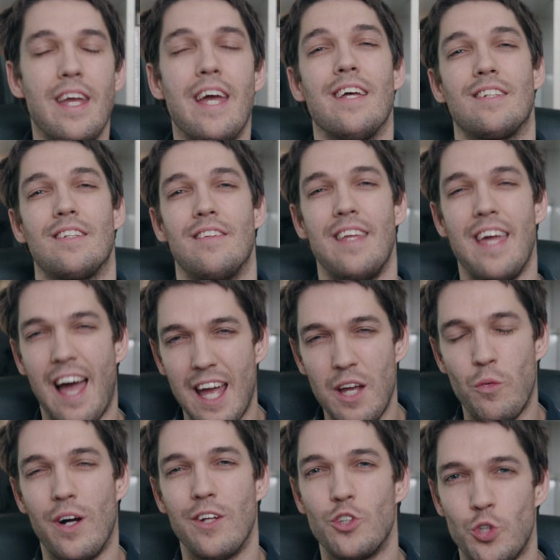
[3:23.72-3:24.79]
yes, the
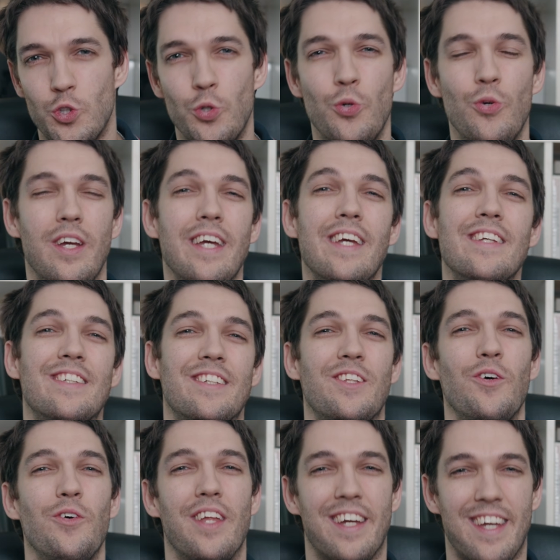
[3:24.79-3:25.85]
A1 II is
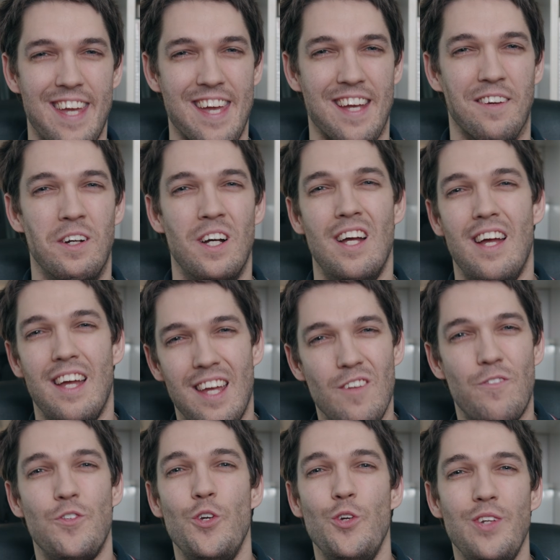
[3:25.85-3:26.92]
still the king.
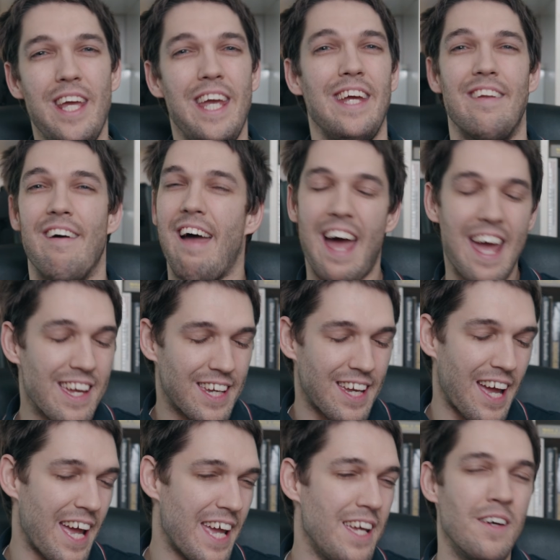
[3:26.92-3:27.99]
If you need
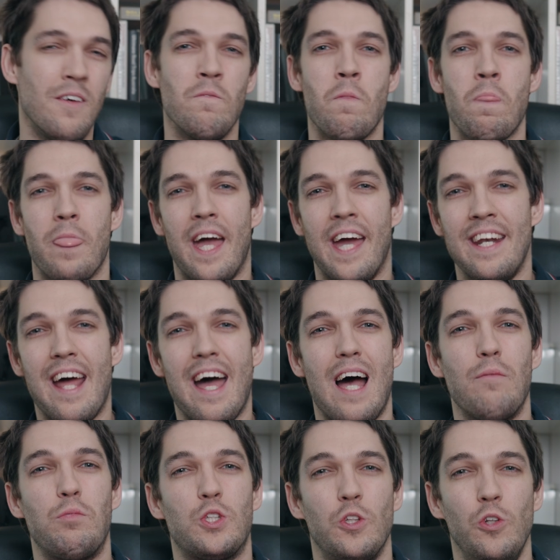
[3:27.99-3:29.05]
8K and
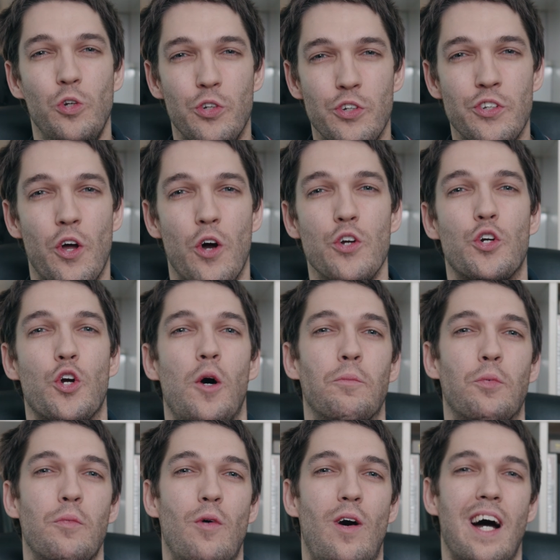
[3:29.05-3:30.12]
absolute no
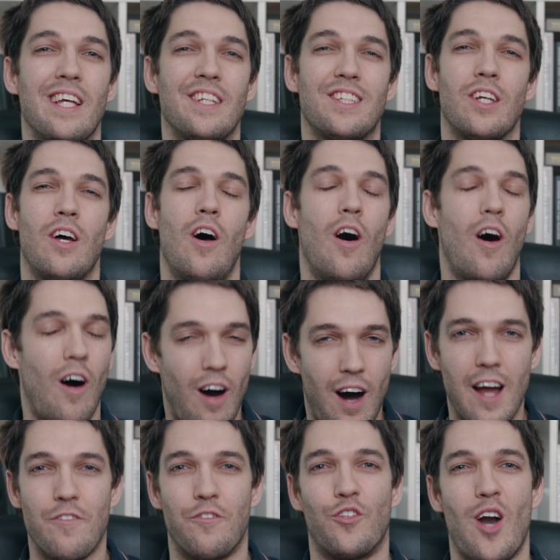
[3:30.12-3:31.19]
compromise,
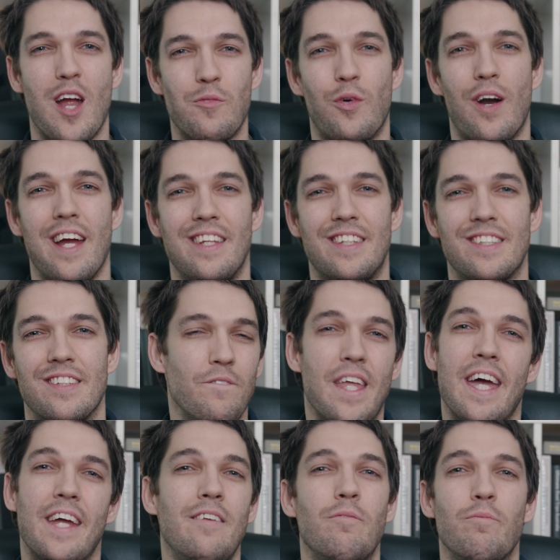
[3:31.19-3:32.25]
high frame rates,
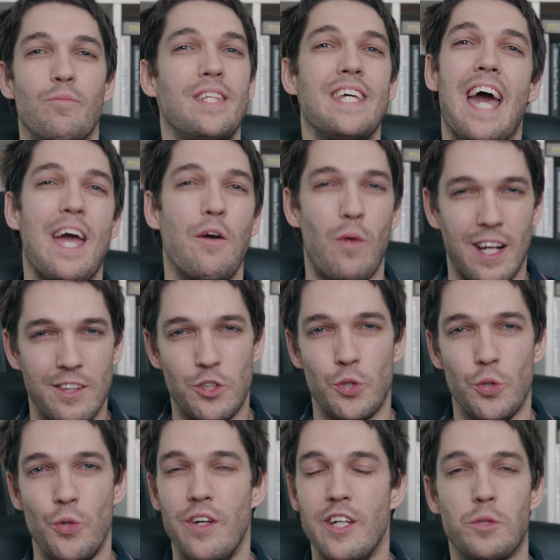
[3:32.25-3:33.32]
then the A1
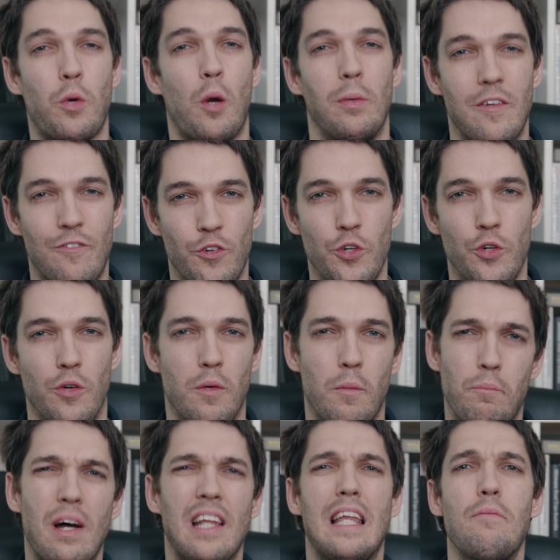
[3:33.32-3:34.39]
II is probably for you.
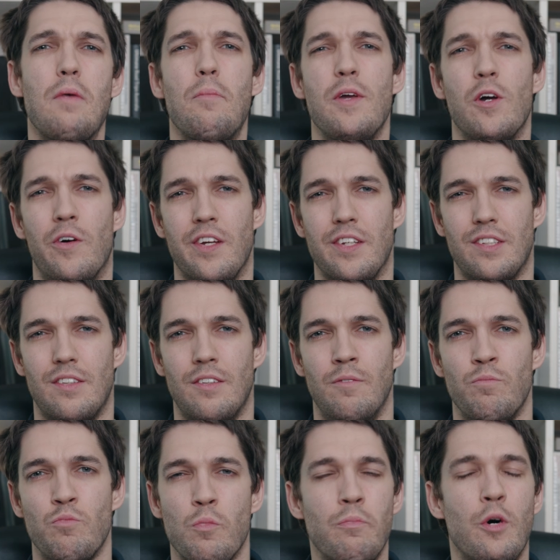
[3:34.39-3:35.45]
But let me be honest,
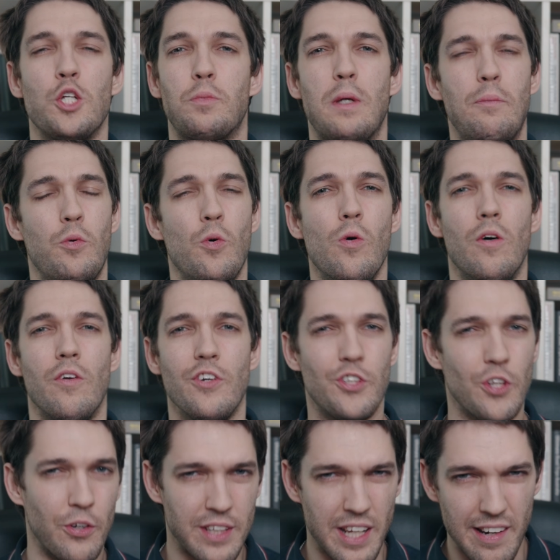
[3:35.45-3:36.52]
most people
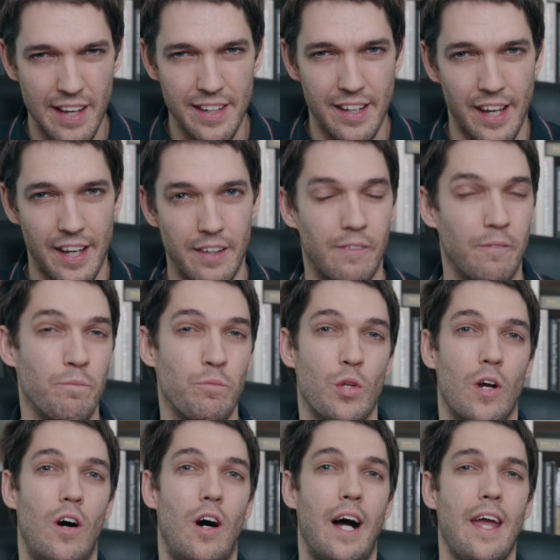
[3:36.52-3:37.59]
don't need 8K.
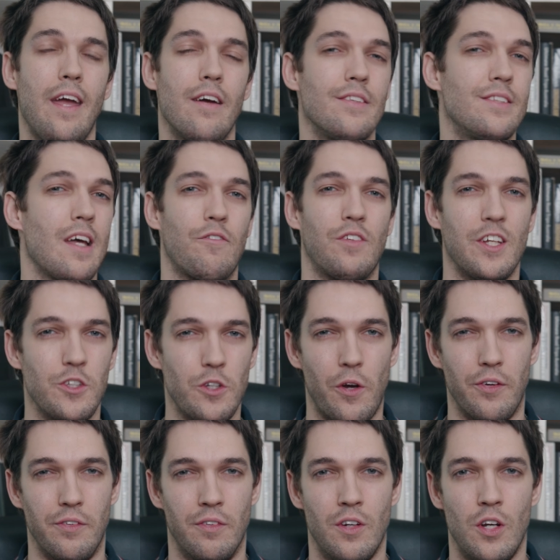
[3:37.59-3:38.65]
I definitely
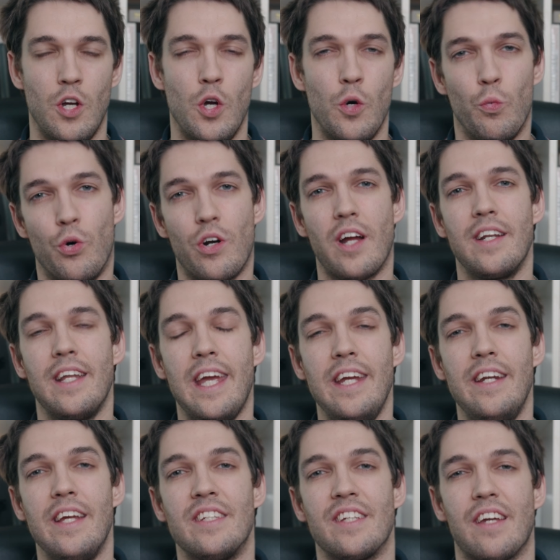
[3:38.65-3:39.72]
don't. What I
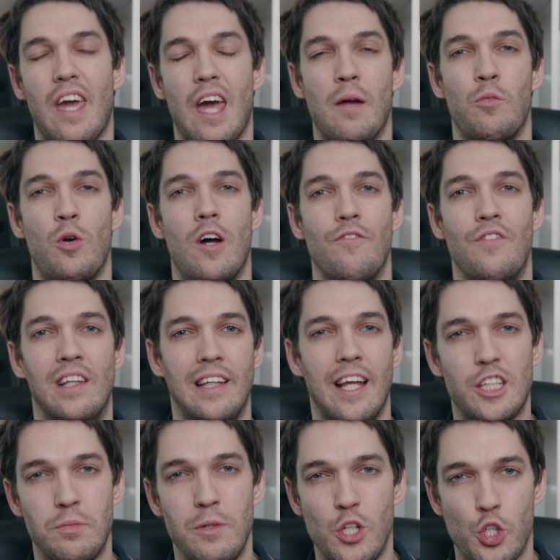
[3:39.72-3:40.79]
need is a camera that
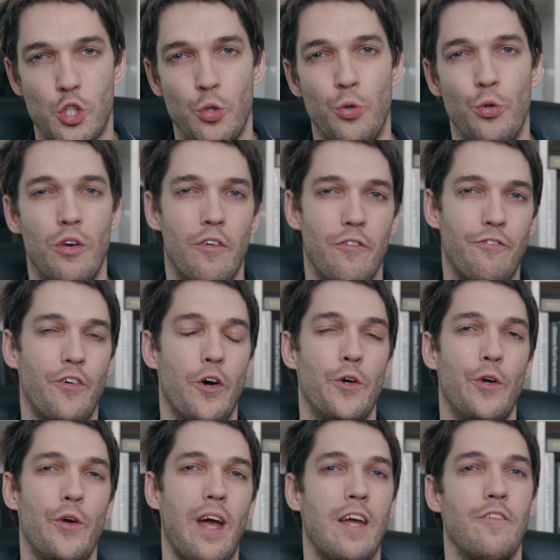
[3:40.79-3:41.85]
lets me shoot
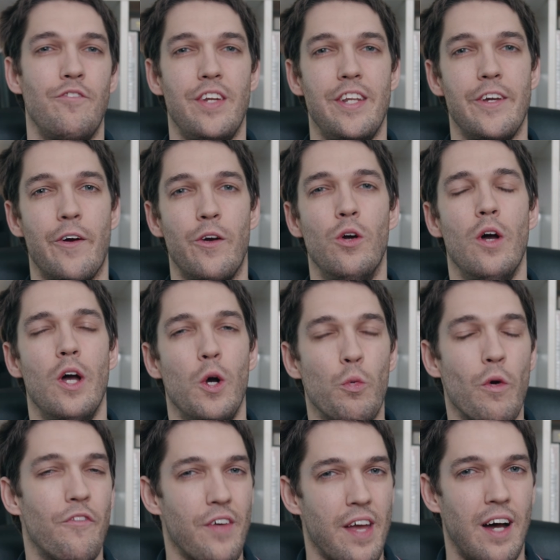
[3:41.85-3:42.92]
photo and video
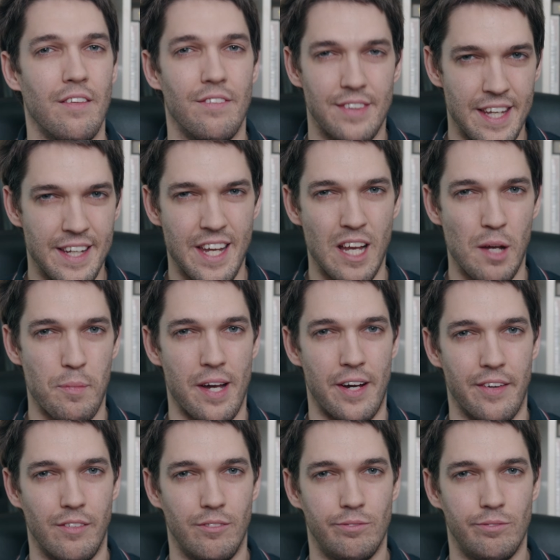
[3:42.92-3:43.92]
without thinking about it.